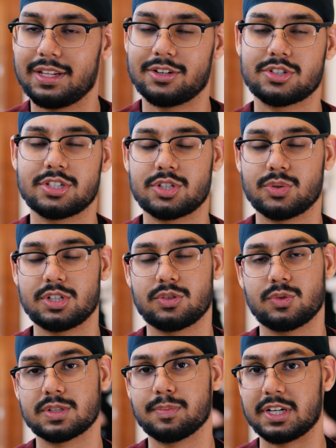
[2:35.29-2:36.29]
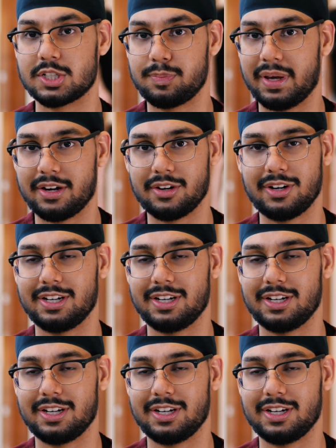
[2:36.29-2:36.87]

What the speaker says: and her situation was much better,